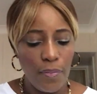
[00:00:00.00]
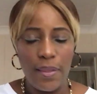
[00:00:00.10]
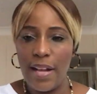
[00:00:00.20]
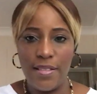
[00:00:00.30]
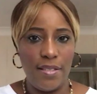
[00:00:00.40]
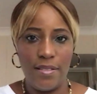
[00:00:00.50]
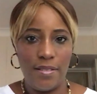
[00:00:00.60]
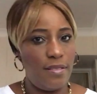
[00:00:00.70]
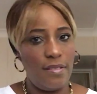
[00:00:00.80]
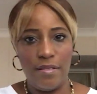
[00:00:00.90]
that
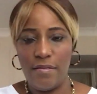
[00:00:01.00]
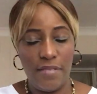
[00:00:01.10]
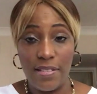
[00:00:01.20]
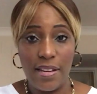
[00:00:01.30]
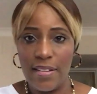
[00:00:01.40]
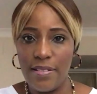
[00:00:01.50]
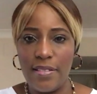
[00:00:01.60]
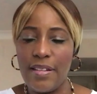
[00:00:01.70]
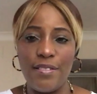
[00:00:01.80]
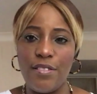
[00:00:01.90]
is rascality,
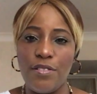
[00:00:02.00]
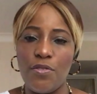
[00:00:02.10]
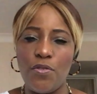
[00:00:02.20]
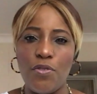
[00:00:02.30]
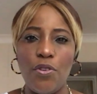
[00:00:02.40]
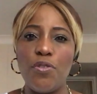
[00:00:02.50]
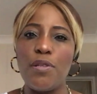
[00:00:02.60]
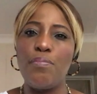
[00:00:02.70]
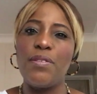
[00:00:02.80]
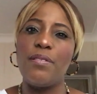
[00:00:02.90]
and it is not. God
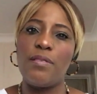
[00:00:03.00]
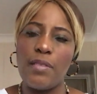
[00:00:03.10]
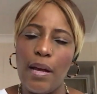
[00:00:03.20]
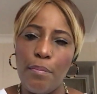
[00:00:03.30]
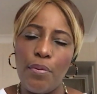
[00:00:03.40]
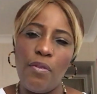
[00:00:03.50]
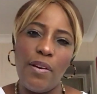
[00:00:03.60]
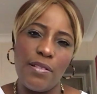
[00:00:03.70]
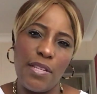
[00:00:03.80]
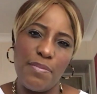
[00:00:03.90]
doesn't put a stamp of
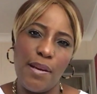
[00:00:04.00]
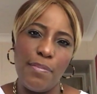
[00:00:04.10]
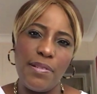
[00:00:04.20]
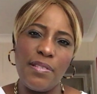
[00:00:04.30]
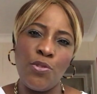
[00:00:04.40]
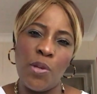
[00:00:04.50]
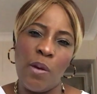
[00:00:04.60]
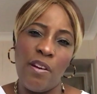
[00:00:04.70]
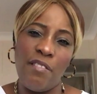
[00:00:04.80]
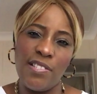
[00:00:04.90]
acceptability on
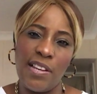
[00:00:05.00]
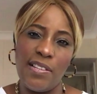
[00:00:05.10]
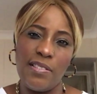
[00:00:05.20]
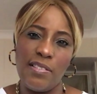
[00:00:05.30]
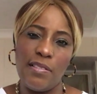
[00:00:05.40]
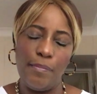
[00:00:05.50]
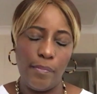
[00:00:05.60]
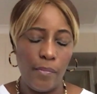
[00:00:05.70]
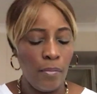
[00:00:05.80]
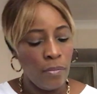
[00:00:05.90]
our rascality.
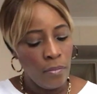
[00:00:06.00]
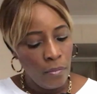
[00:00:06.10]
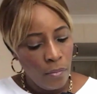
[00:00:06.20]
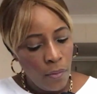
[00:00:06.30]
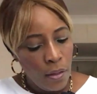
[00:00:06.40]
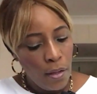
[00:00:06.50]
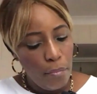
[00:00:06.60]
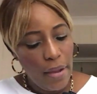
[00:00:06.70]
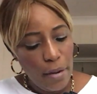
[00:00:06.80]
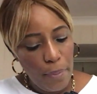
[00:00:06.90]

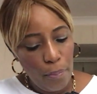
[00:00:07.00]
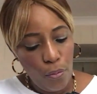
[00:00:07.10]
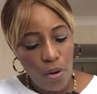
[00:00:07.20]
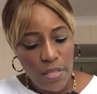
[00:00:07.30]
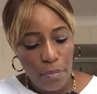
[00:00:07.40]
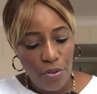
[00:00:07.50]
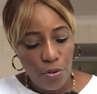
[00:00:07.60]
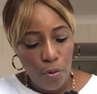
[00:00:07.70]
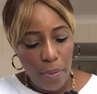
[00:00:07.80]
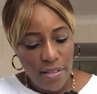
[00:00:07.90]
Many people want a
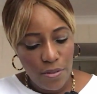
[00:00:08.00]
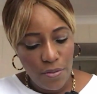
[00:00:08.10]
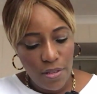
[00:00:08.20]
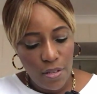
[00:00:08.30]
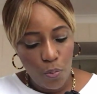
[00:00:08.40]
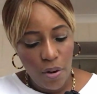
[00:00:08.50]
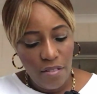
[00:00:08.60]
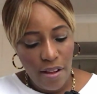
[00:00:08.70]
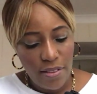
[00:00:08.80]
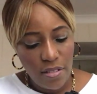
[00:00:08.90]
miracle, Pastor says,
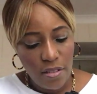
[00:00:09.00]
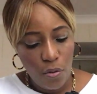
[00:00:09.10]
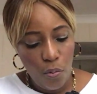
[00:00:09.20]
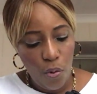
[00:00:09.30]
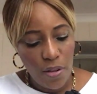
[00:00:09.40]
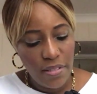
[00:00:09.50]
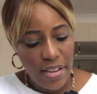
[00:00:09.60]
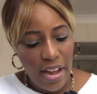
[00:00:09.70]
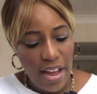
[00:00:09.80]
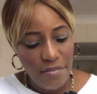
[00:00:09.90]
whereas what they
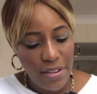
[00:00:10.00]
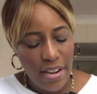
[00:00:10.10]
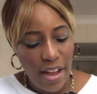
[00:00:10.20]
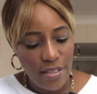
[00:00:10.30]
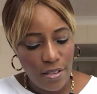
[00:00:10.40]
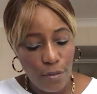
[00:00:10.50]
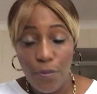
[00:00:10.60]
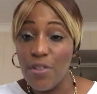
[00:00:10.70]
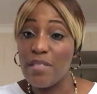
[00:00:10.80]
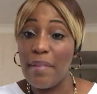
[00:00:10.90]
are really asking
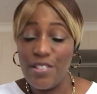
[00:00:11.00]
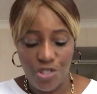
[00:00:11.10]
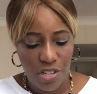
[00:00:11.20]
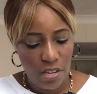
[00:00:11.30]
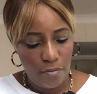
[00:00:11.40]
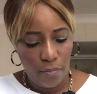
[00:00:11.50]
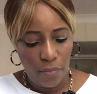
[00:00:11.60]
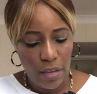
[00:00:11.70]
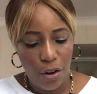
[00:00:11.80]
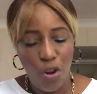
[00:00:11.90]
for is magic,
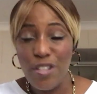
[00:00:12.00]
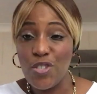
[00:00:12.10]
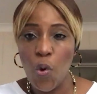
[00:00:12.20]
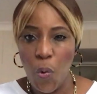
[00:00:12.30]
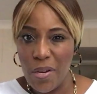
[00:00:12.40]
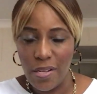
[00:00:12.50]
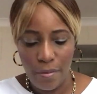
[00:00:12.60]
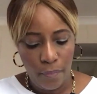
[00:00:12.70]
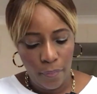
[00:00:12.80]
and God is holy.